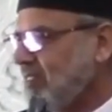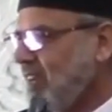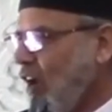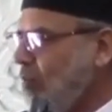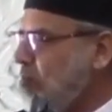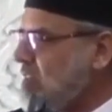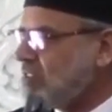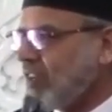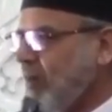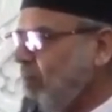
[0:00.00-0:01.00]
How
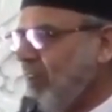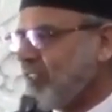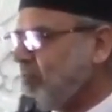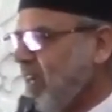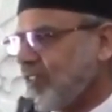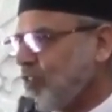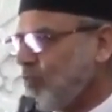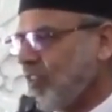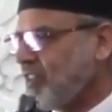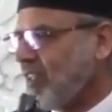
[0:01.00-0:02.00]
miserable is my
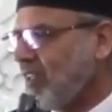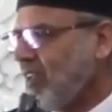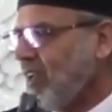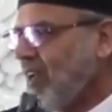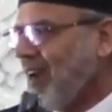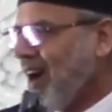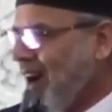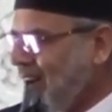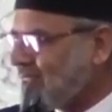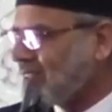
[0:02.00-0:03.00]
situation?
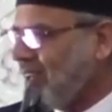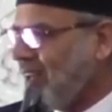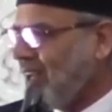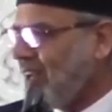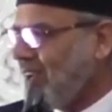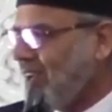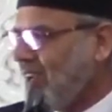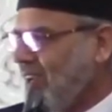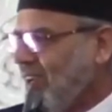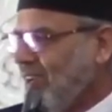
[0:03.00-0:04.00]
Ask Allah
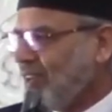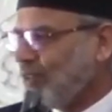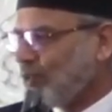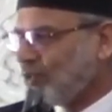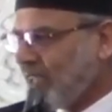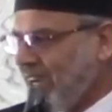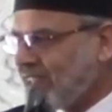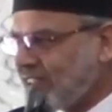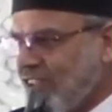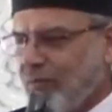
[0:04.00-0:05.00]
to send
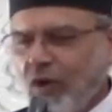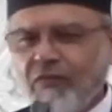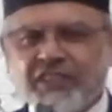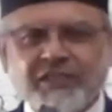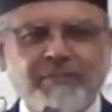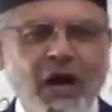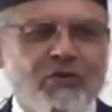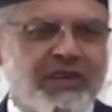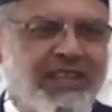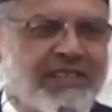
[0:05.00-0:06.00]
some of His
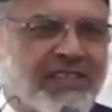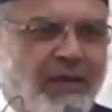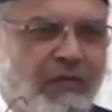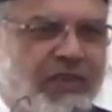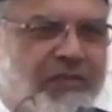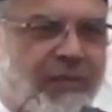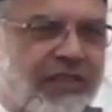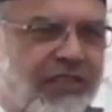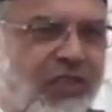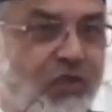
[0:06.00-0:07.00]
bounty, some of His
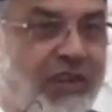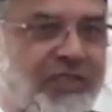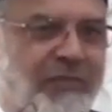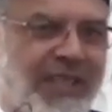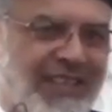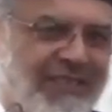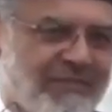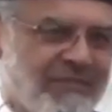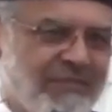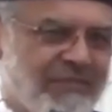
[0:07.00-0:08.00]
mercy towards me.
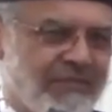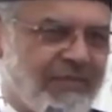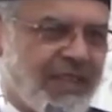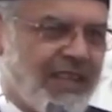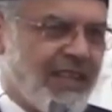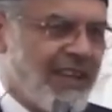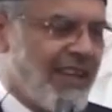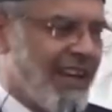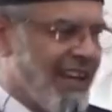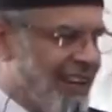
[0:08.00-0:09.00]

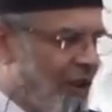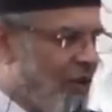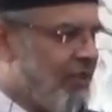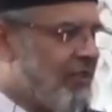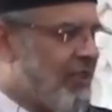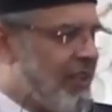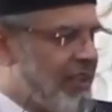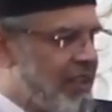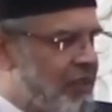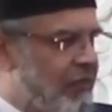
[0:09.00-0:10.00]
And on
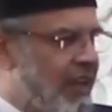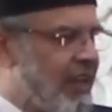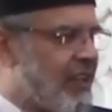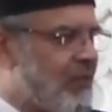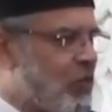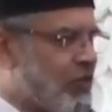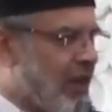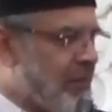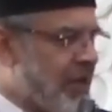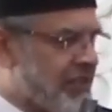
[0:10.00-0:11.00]
his way, Hazrat
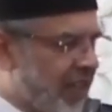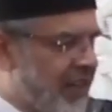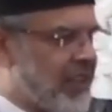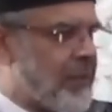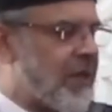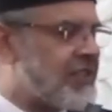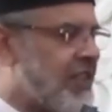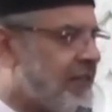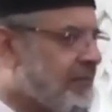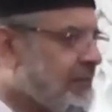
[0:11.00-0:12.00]
Musa meets another
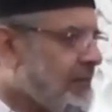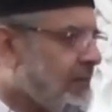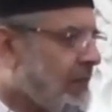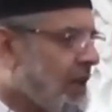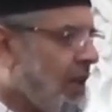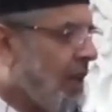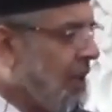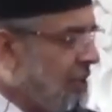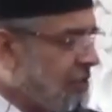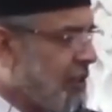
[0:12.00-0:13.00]
person,
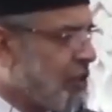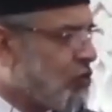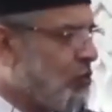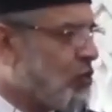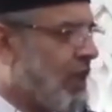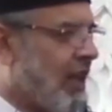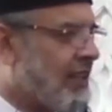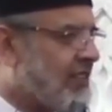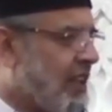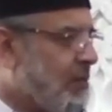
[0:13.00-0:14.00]
and he says to Musa
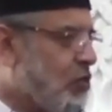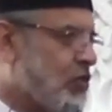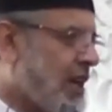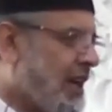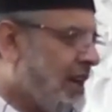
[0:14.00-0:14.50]
alayhi salam, Musa,